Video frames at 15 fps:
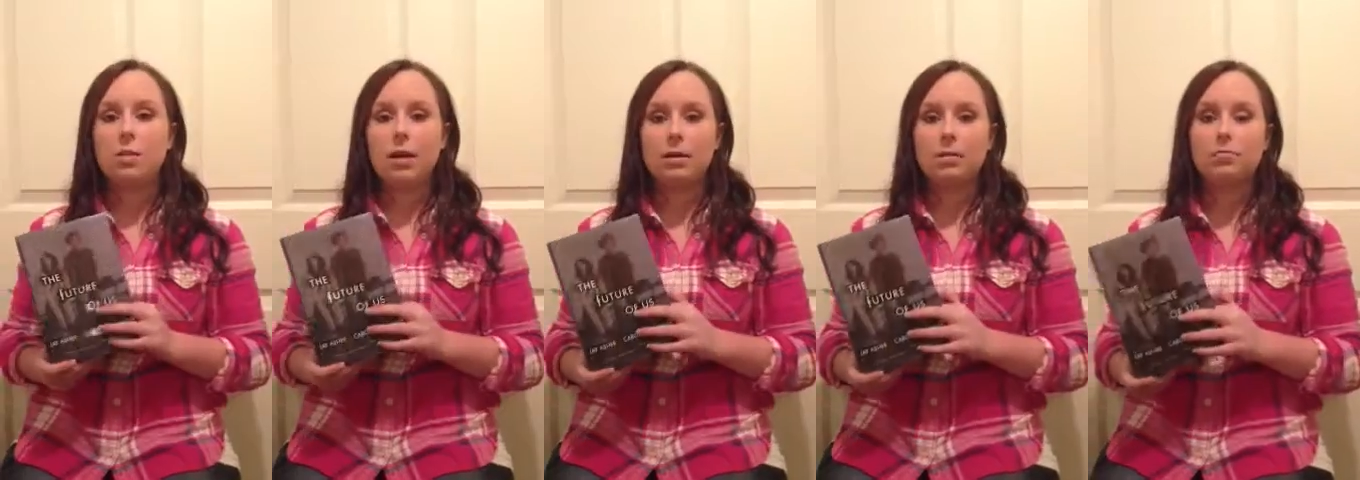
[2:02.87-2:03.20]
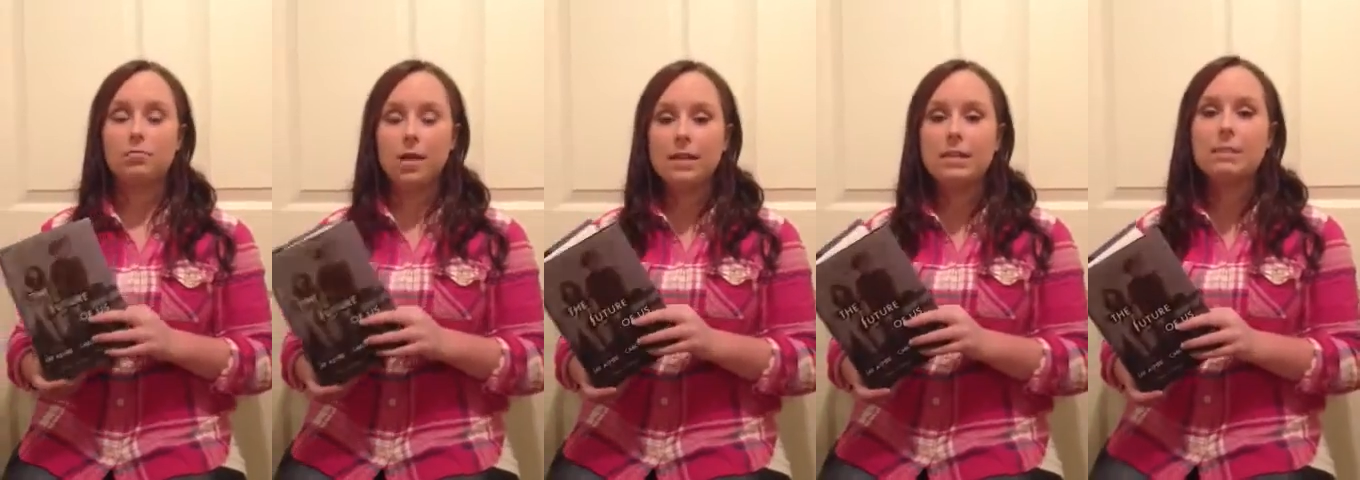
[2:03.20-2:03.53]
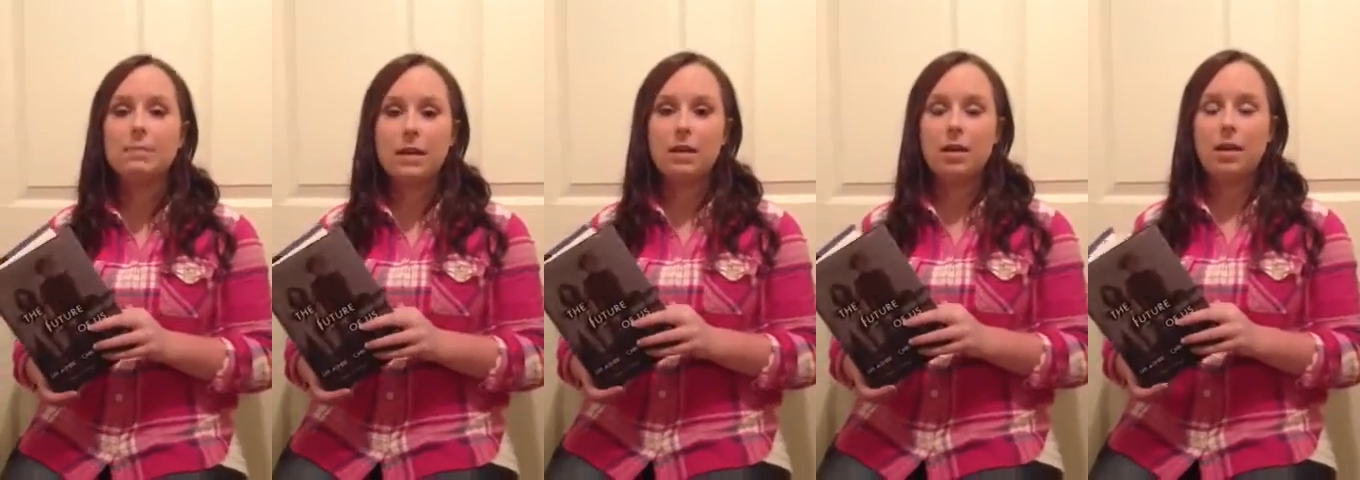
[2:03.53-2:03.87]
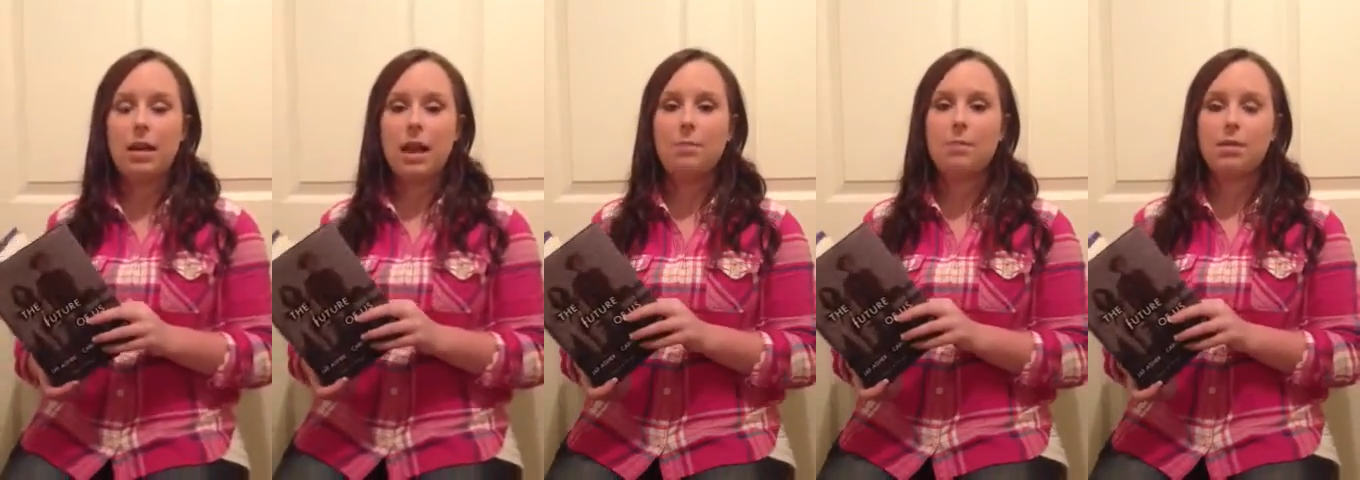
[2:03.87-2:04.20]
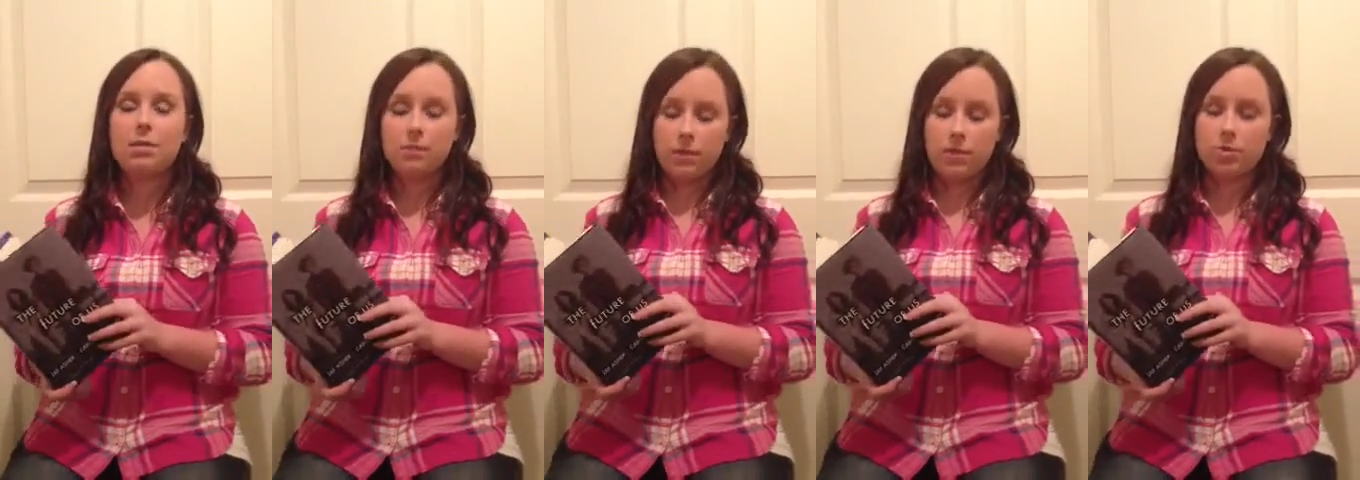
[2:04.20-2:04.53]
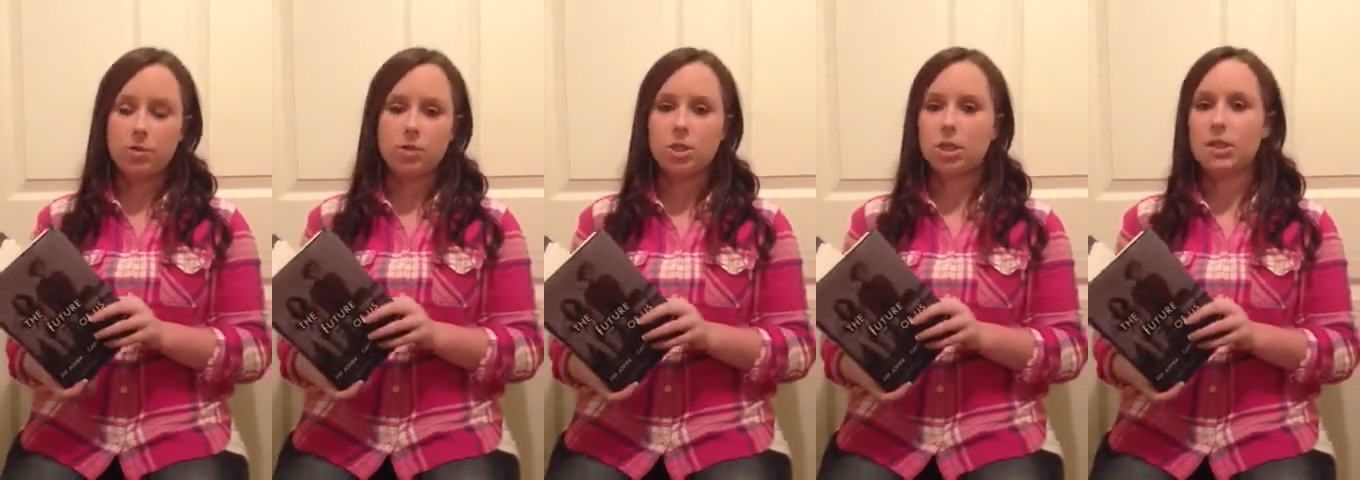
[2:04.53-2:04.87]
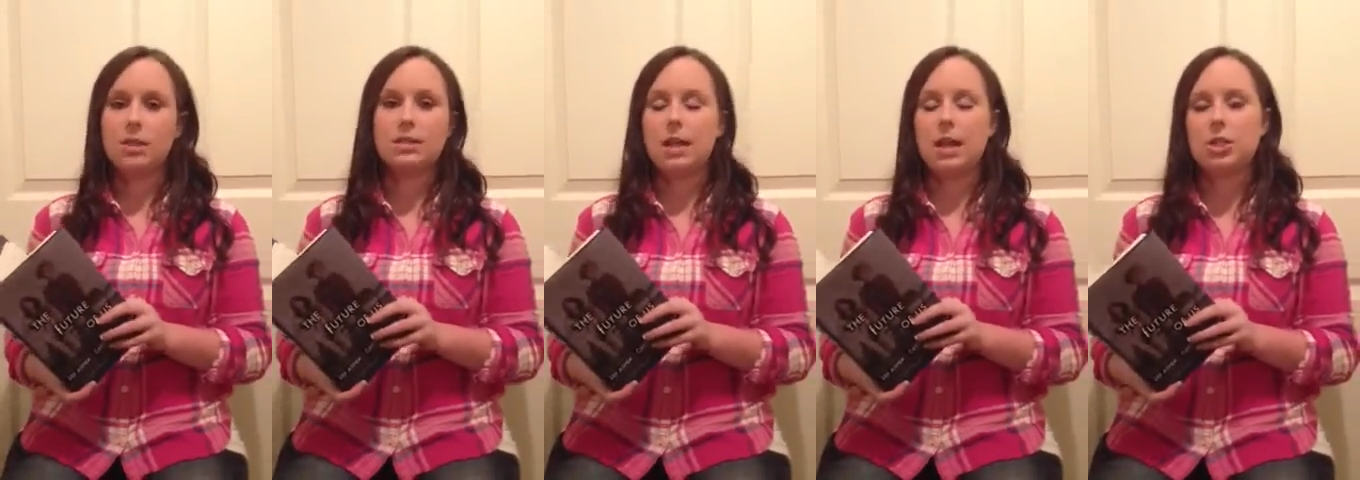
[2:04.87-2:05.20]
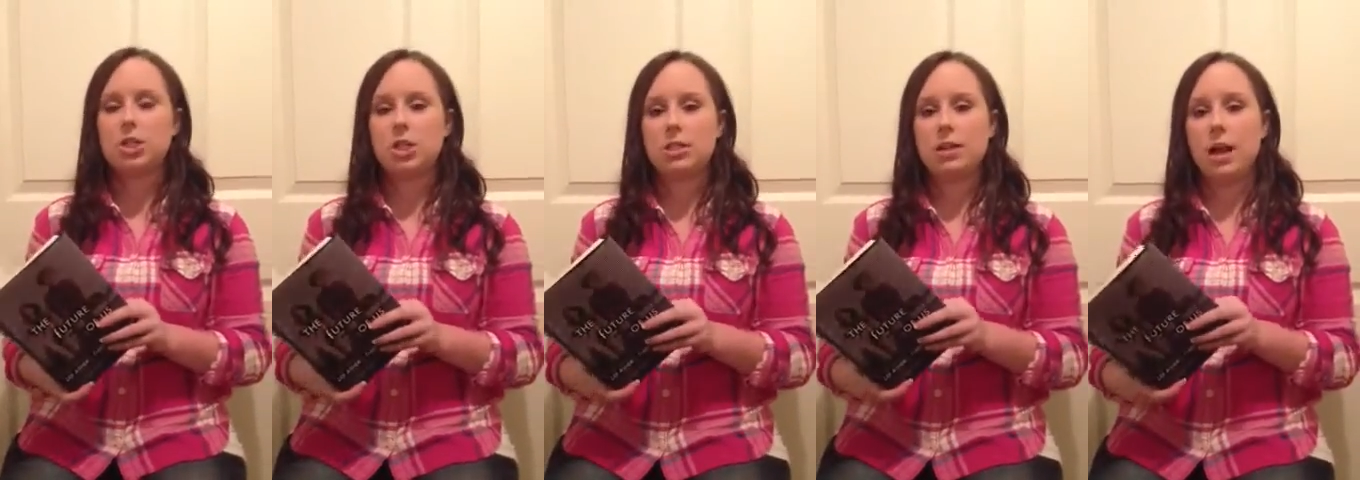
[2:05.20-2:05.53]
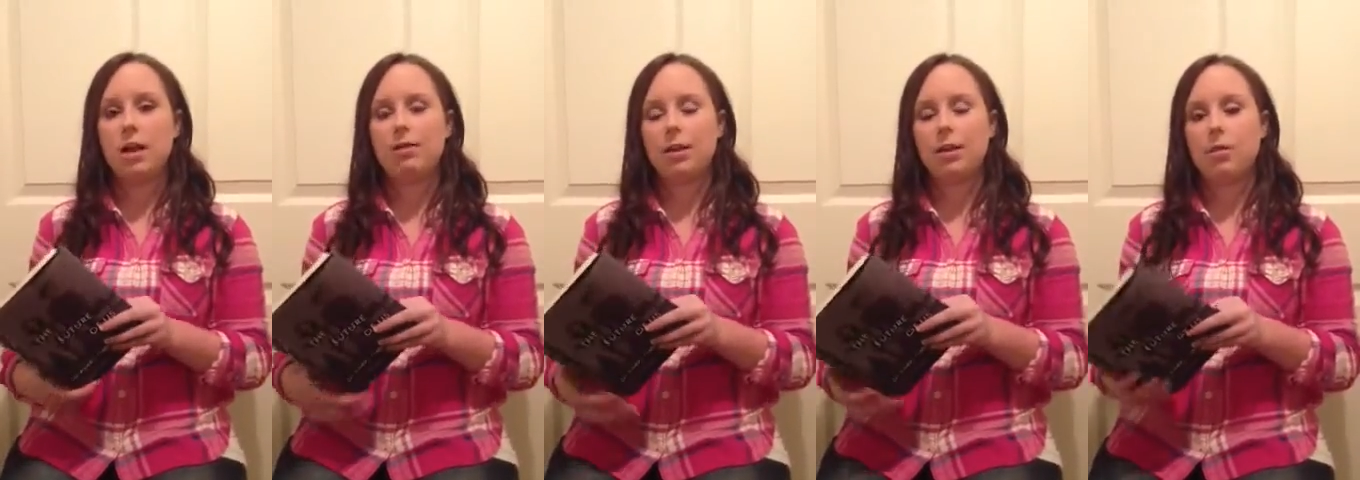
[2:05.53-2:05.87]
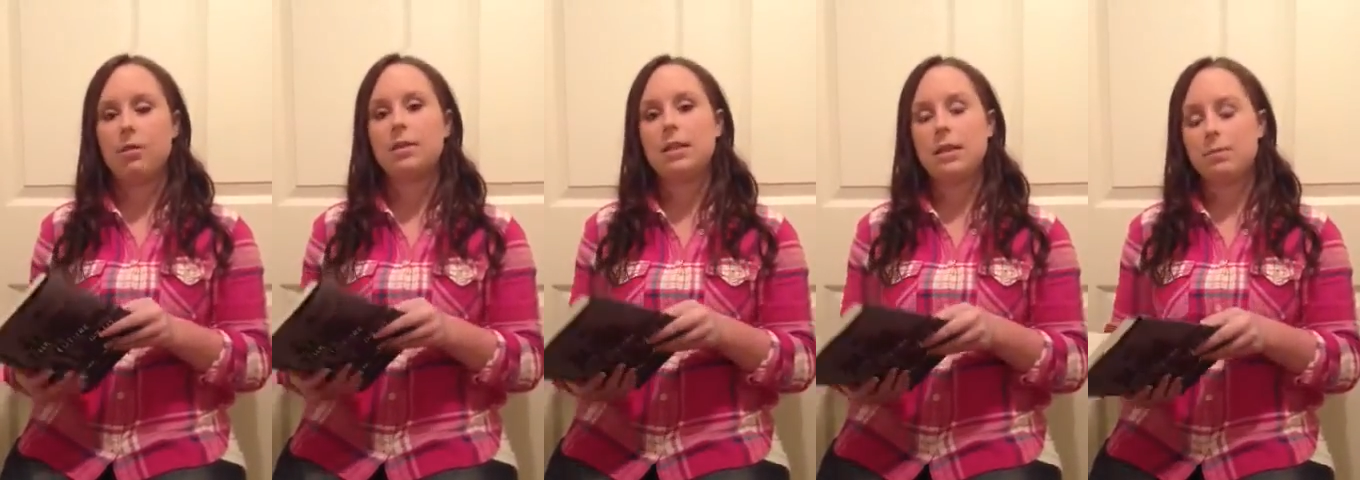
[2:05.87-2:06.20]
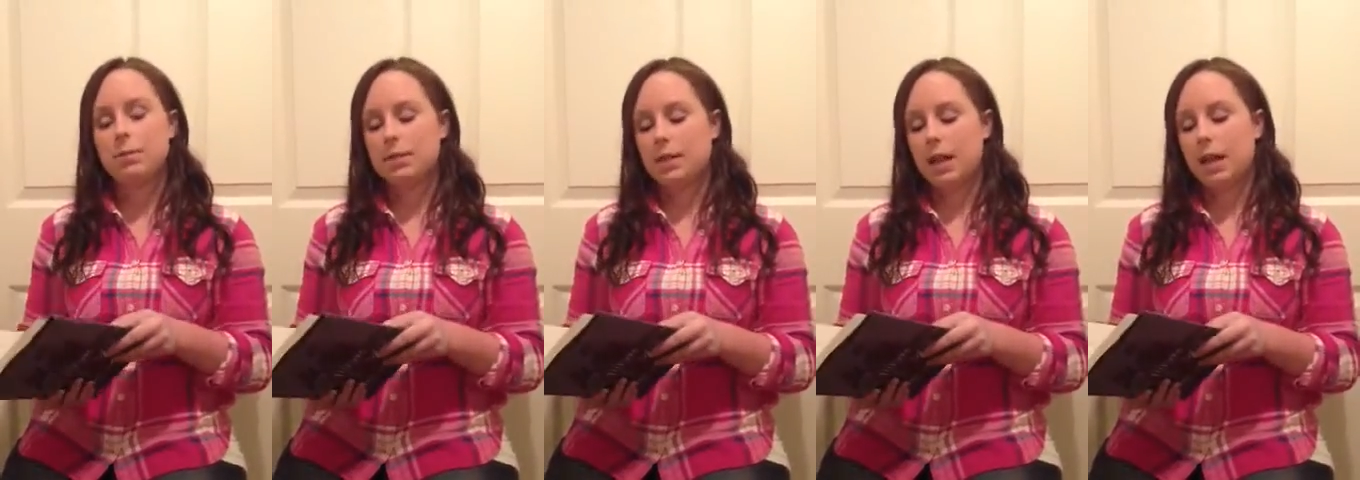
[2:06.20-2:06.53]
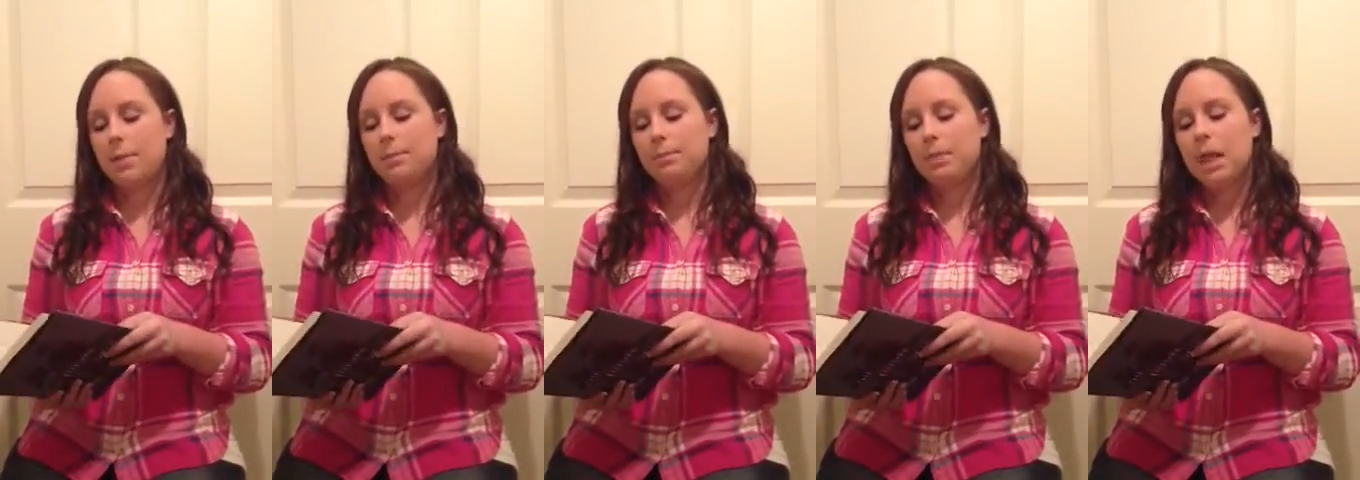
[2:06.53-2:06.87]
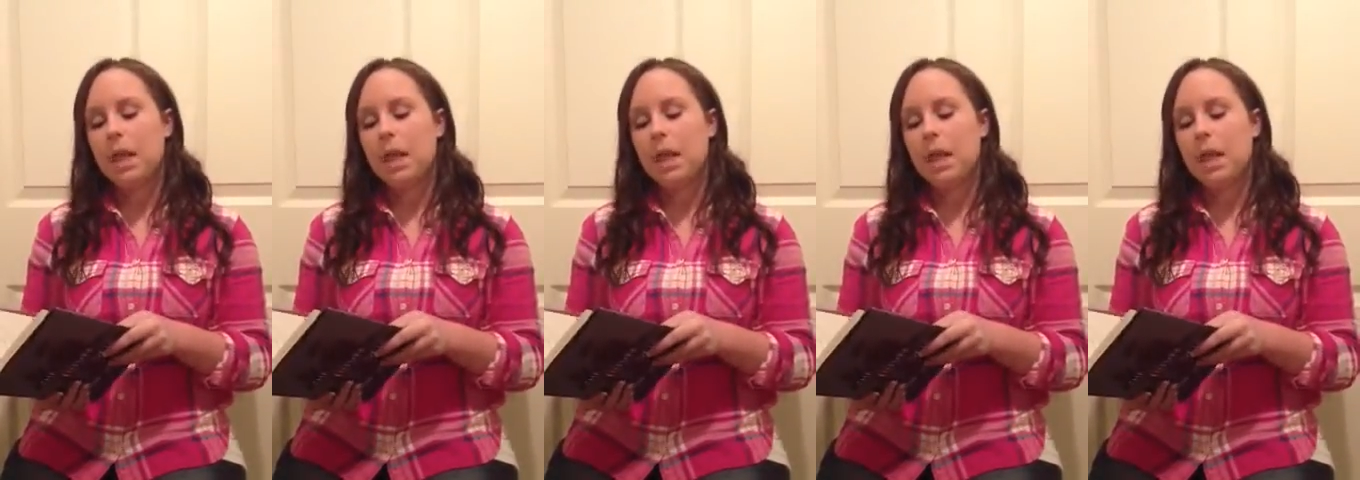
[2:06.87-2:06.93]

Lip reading: want to risk being unhappy in the future, she decides she's not going to go to Tampa State.